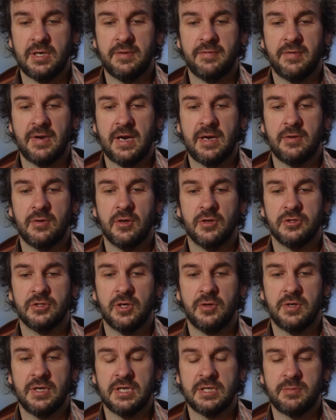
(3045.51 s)
Fran got
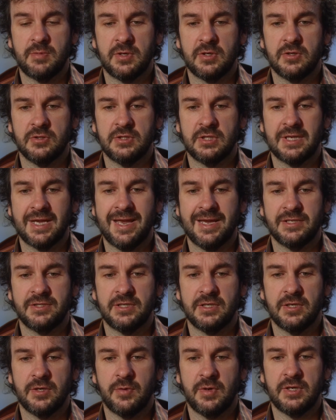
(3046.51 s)
so desperate because the
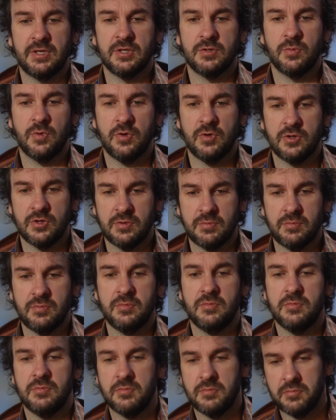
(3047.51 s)
casting directors weren't
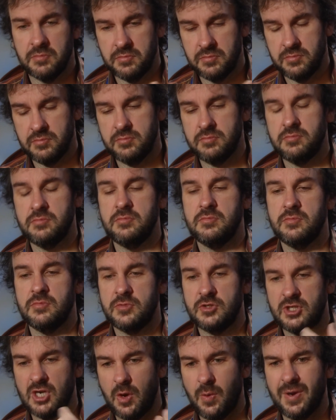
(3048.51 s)

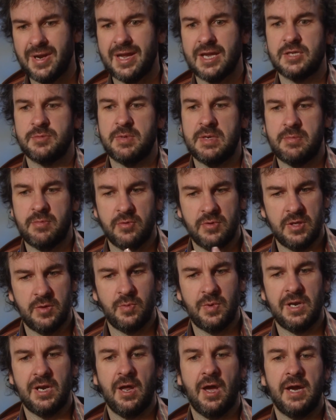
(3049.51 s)
showing us people that
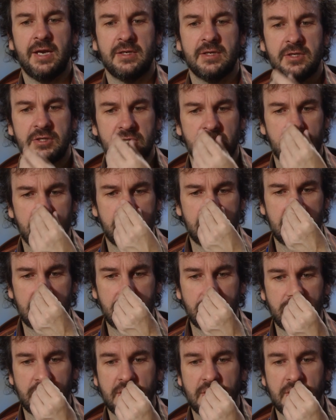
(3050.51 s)
we liked, and so she